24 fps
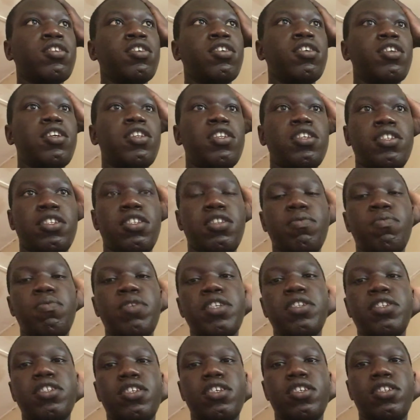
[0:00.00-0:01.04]
it is the
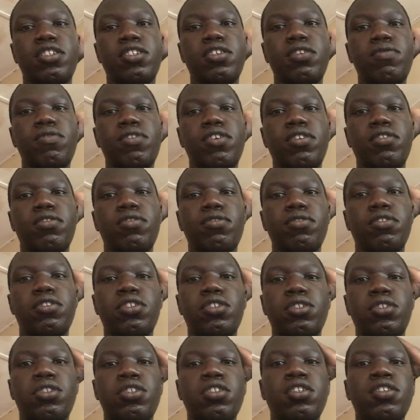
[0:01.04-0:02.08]
best easy way to
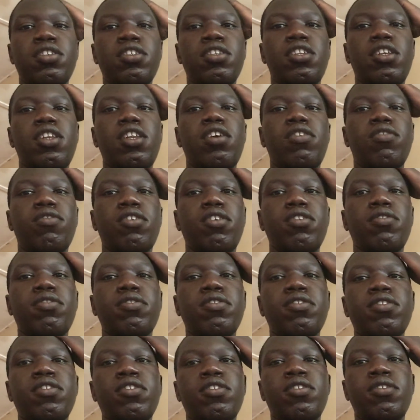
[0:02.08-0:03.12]
teach the language,
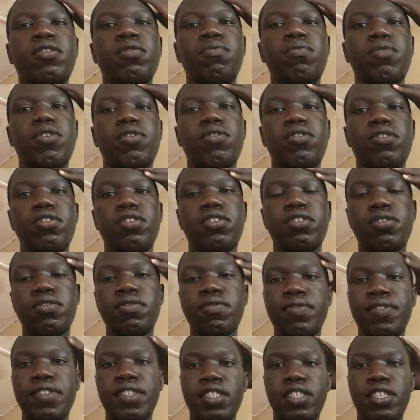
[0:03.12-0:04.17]
because
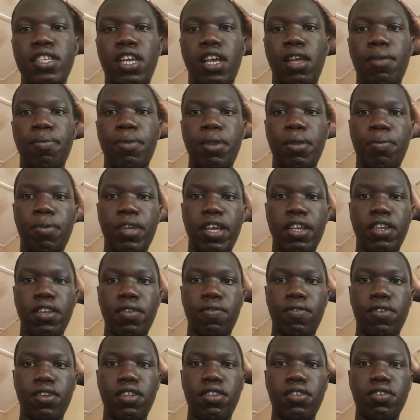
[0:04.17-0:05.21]
I prepare the
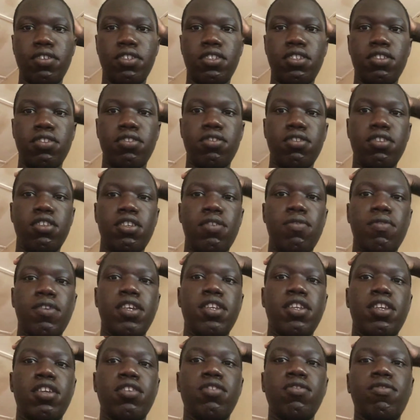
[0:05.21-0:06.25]
videos in such a way
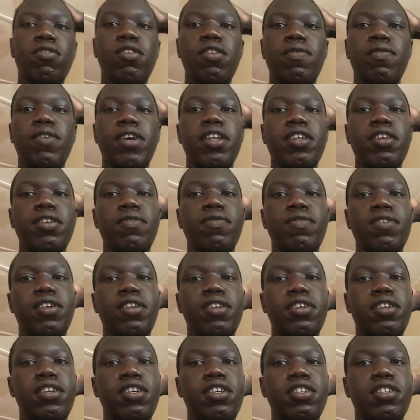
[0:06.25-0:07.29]
that you will find it
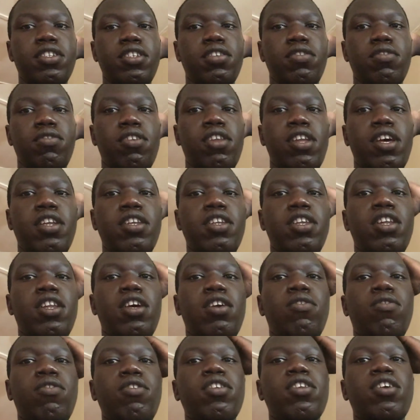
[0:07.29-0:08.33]
very easy to learn the
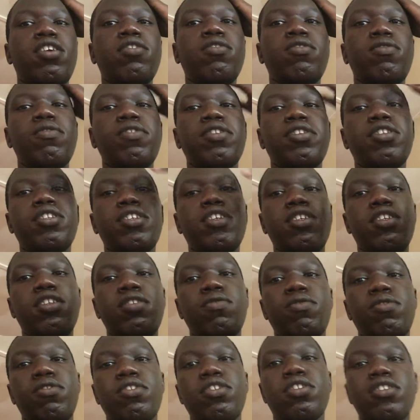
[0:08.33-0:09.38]
language, and you will see the
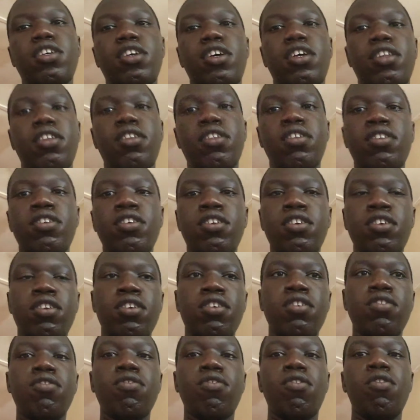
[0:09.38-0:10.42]
words and
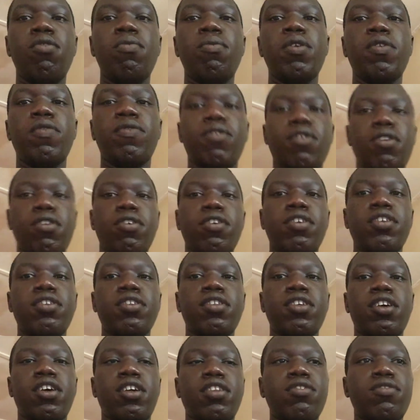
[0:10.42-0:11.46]
you will be following
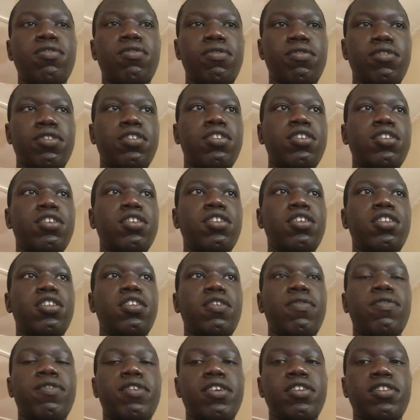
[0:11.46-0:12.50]
and you will see the
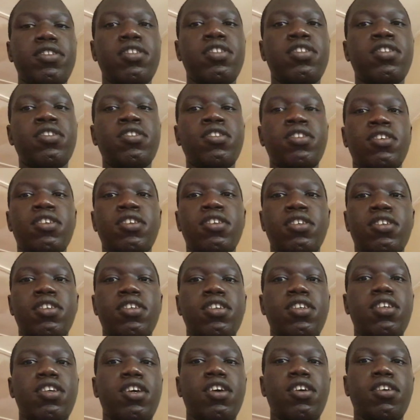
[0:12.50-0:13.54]
difference.
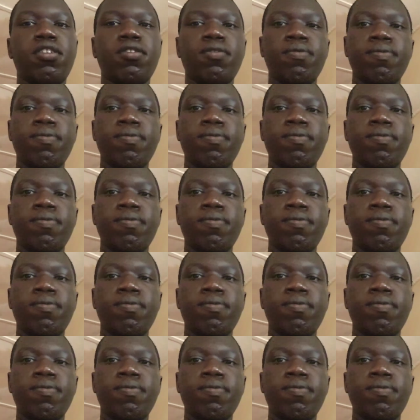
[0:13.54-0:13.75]
Yeah,